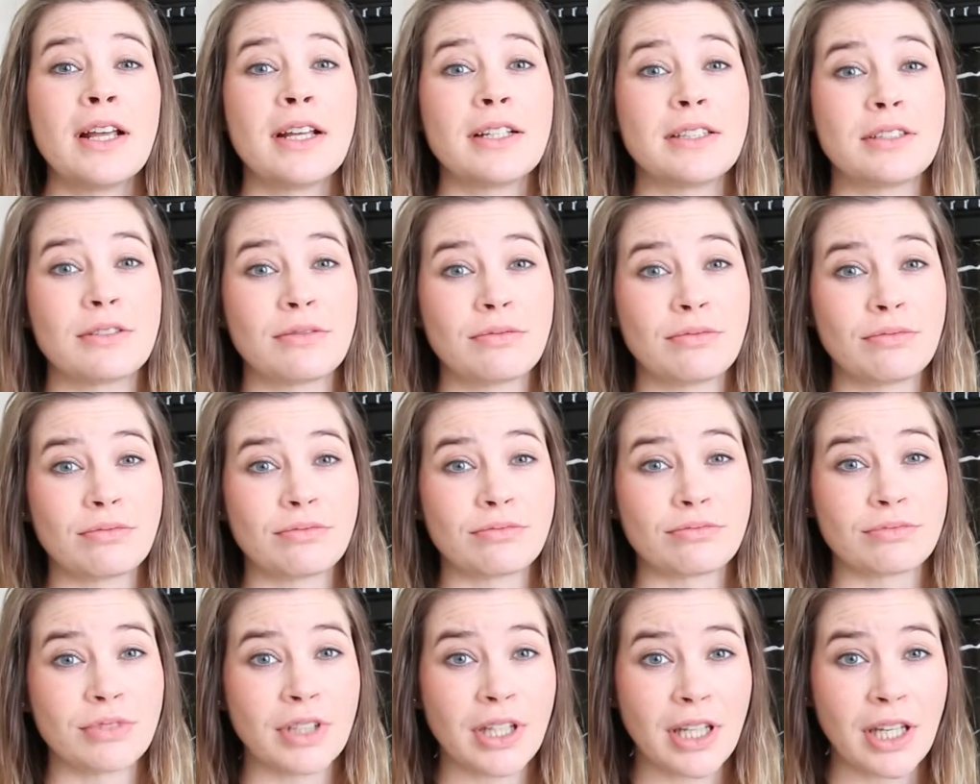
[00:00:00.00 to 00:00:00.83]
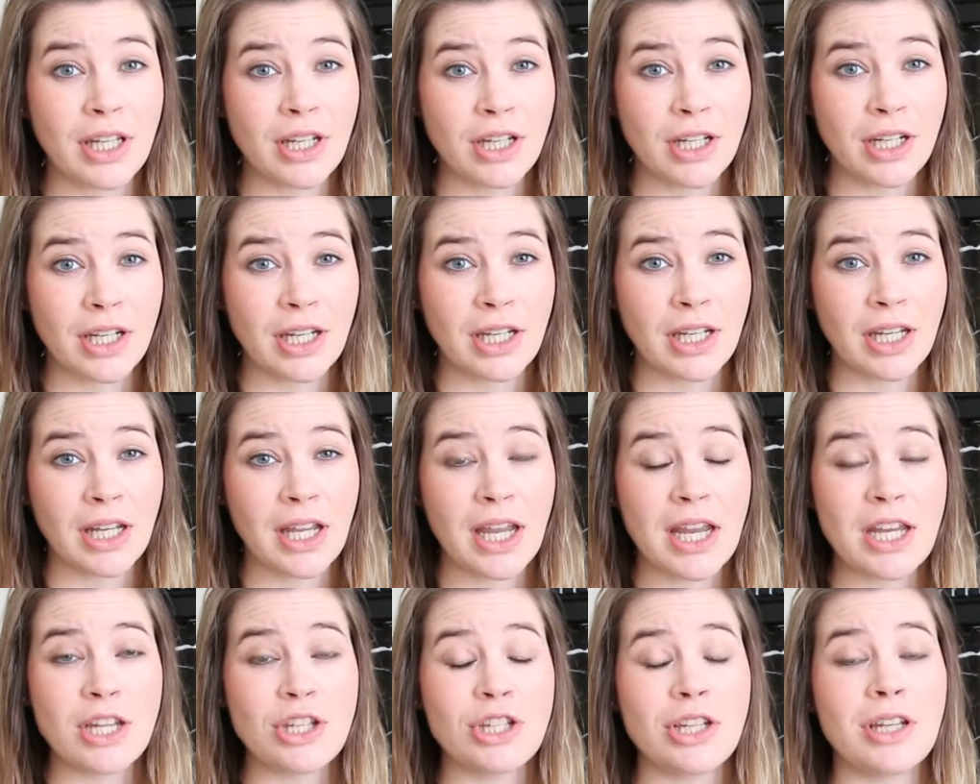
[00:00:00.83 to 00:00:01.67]
that's a really good
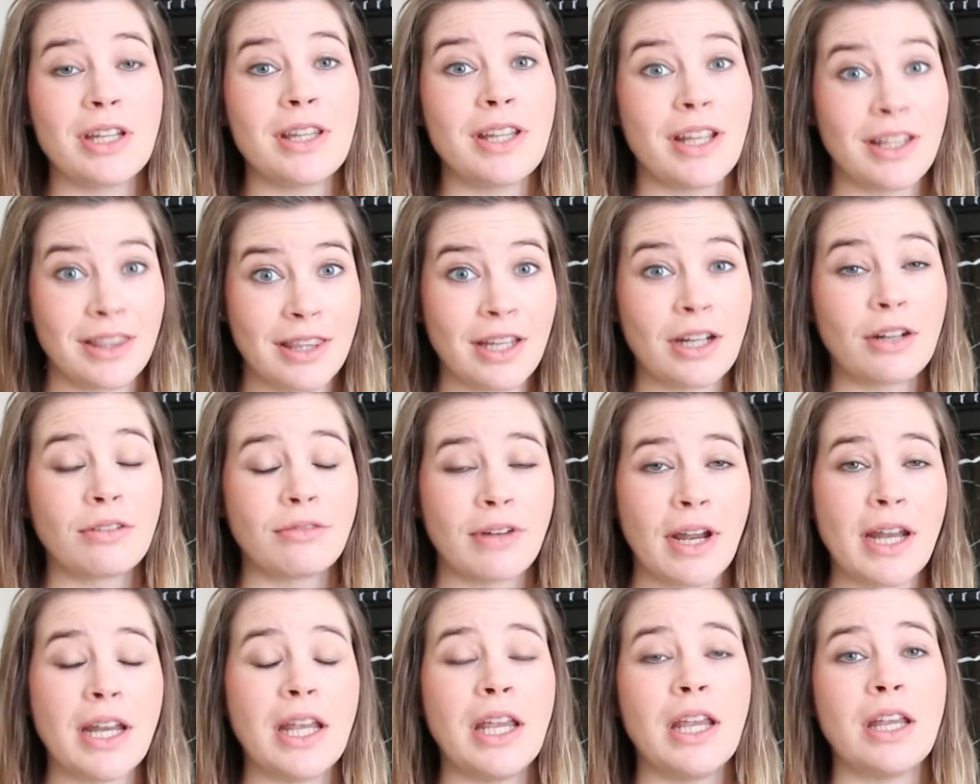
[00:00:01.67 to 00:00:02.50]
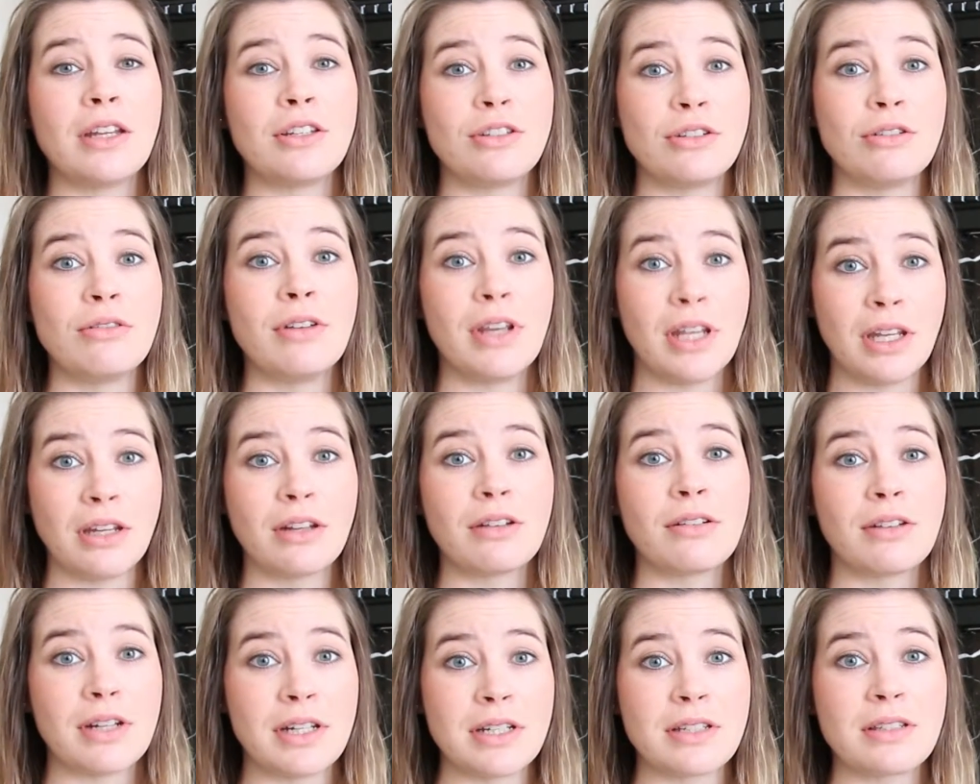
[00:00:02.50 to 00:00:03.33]
indication that they're ready to
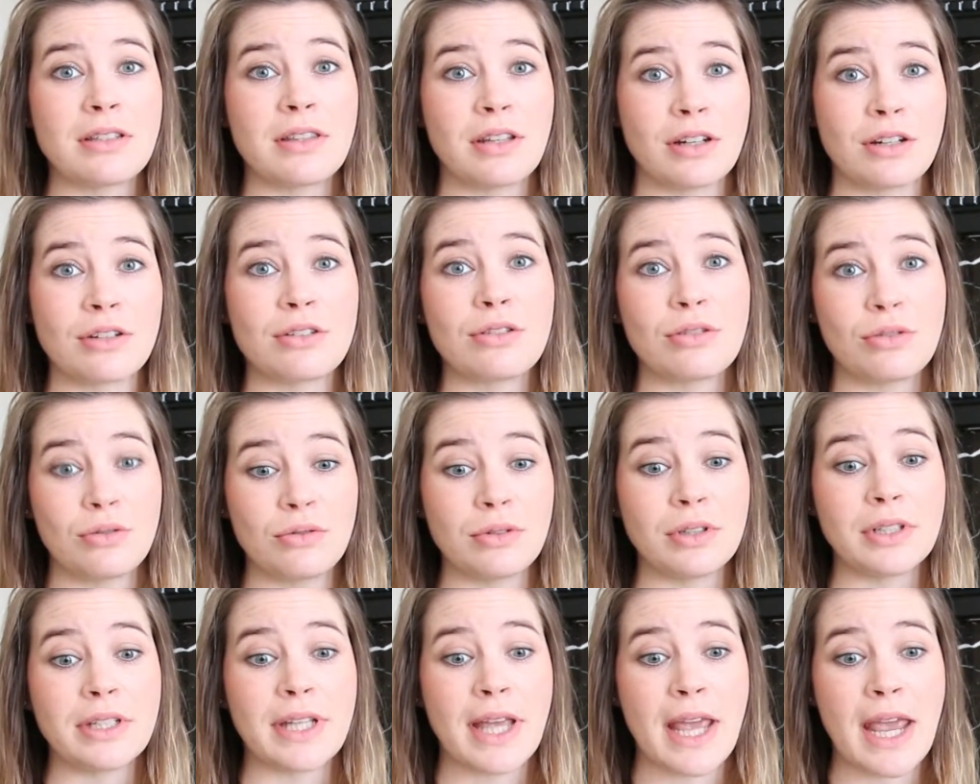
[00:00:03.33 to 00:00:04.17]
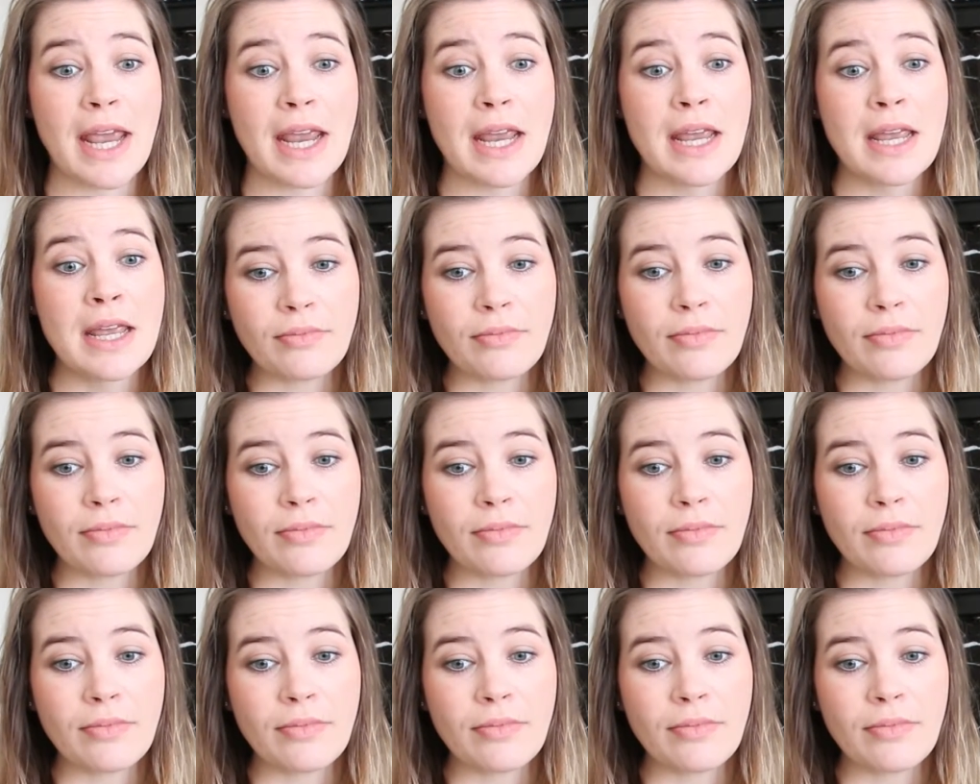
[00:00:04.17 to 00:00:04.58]
increase their school day.